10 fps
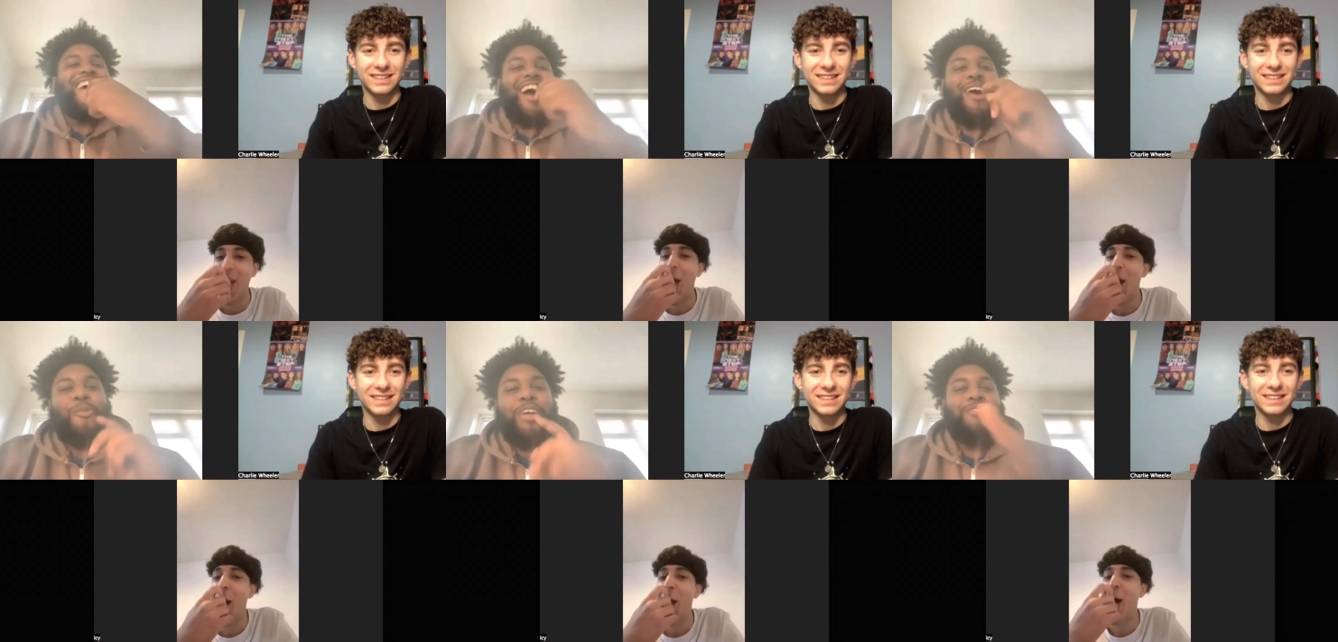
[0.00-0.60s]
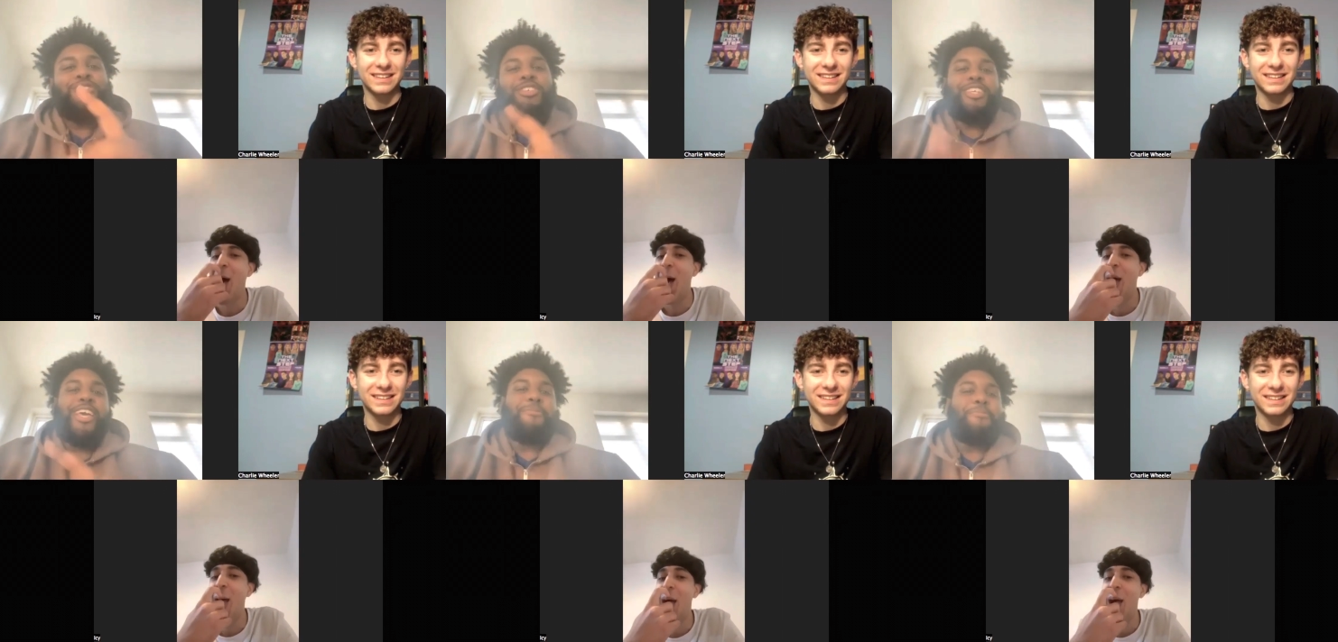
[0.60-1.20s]
Speaker 1: and we have
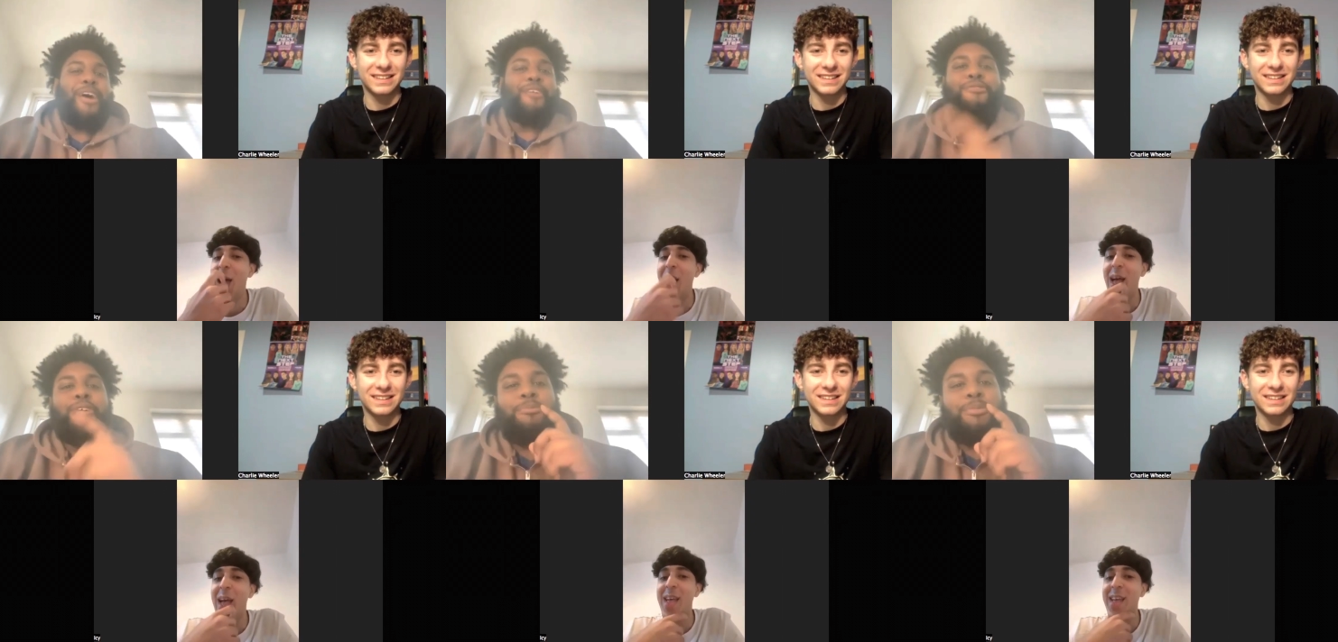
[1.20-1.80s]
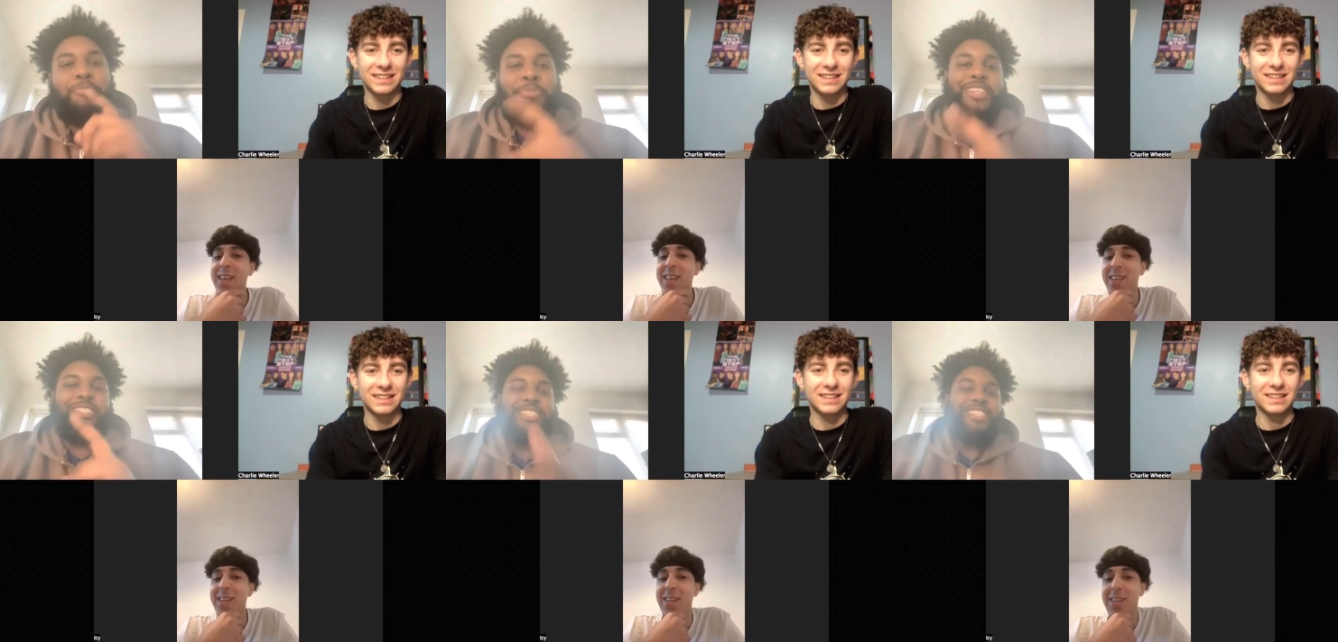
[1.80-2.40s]
just came back from the
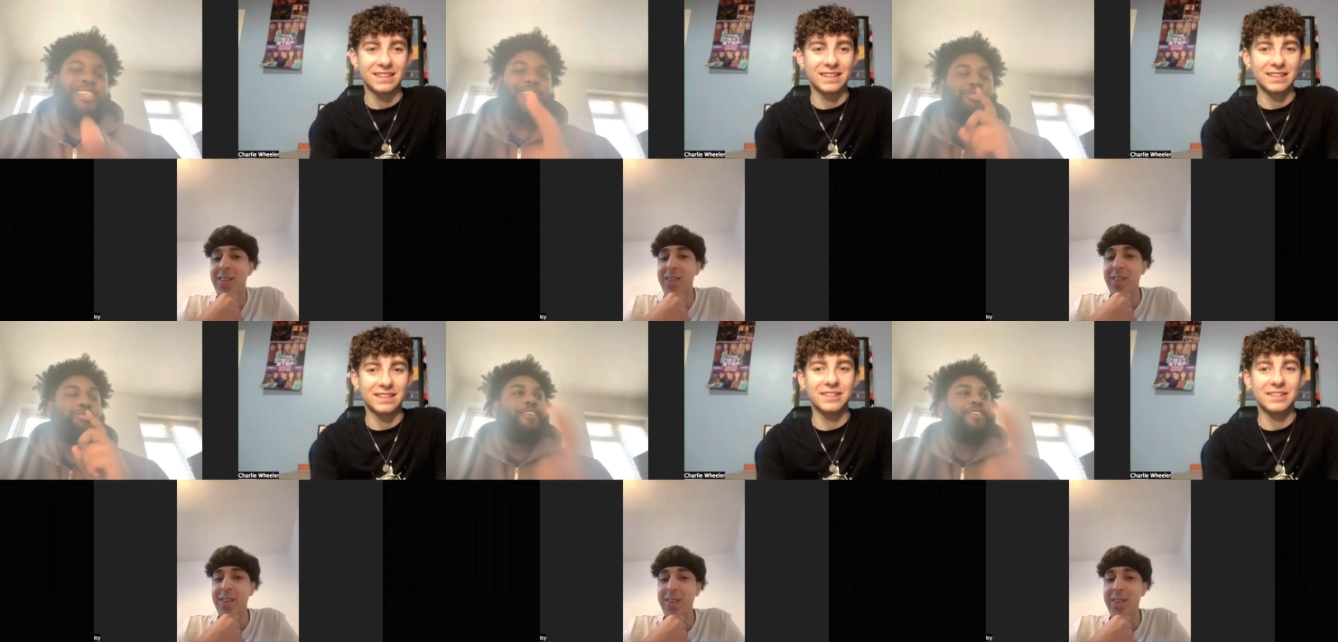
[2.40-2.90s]
BGT